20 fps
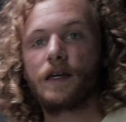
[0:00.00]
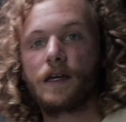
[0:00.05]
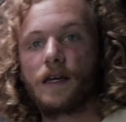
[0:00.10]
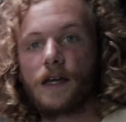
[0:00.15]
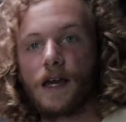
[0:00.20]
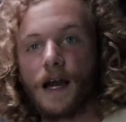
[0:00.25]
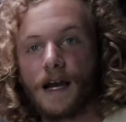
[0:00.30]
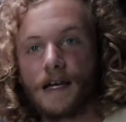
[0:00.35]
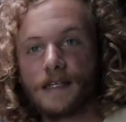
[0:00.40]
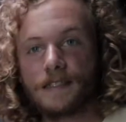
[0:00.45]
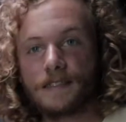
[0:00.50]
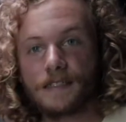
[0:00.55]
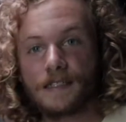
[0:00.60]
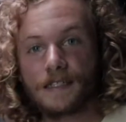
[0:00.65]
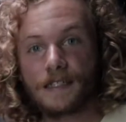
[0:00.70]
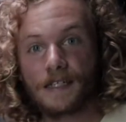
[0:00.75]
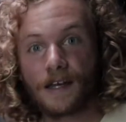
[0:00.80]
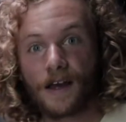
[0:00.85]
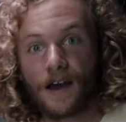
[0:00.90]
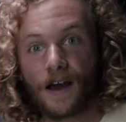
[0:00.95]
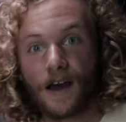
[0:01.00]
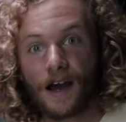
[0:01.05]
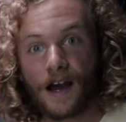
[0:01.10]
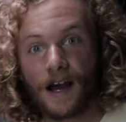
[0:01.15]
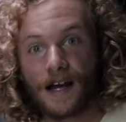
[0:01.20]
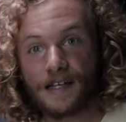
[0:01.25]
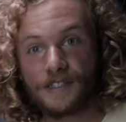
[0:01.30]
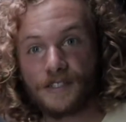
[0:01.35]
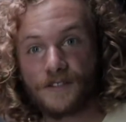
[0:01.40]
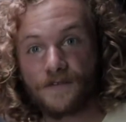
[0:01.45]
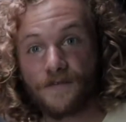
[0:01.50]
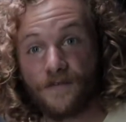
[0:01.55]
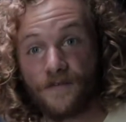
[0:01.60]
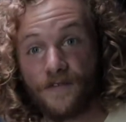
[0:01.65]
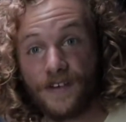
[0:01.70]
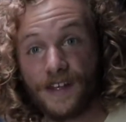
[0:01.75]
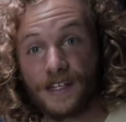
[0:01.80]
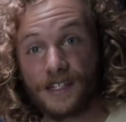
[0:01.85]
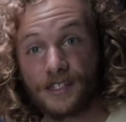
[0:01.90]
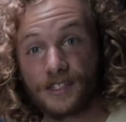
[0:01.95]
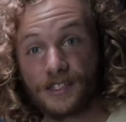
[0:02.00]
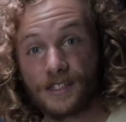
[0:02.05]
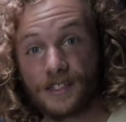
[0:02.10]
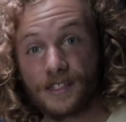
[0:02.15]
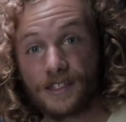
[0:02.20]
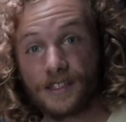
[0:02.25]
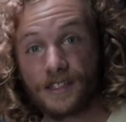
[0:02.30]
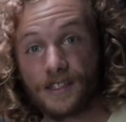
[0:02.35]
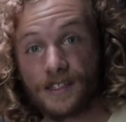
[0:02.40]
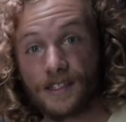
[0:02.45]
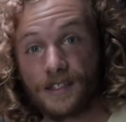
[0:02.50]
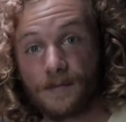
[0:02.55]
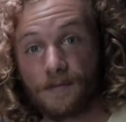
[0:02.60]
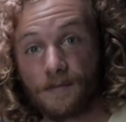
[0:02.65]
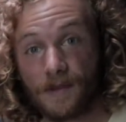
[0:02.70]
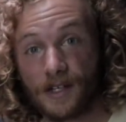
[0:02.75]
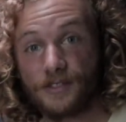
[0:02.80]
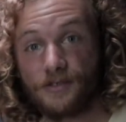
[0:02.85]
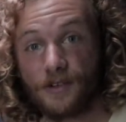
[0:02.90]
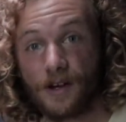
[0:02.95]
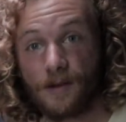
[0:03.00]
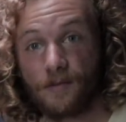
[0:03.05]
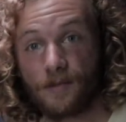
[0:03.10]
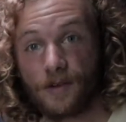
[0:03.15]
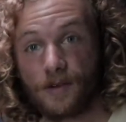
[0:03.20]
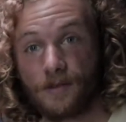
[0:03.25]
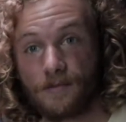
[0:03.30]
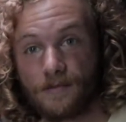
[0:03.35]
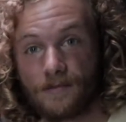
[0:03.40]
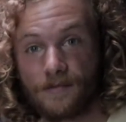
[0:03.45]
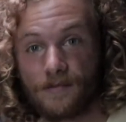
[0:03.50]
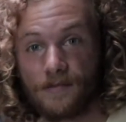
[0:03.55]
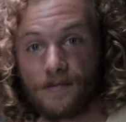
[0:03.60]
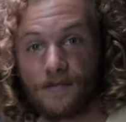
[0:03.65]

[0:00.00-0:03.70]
Guys, I just finished my drum room